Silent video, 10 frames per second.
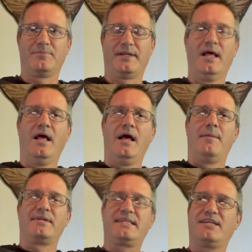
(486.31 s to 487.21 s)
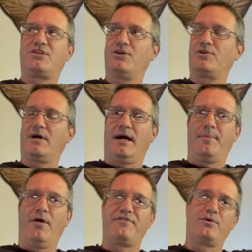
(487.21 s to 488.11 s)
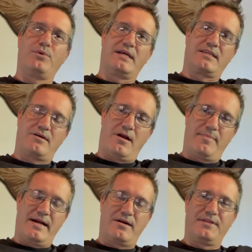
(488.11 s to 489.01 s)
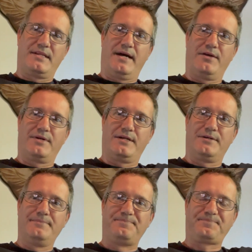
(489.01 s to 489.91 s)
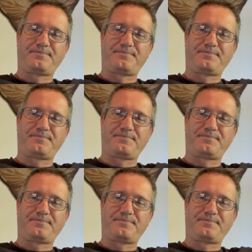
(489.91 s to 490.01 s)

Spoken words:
But stay tuned. Hopefully we'll get the car back on the dyno here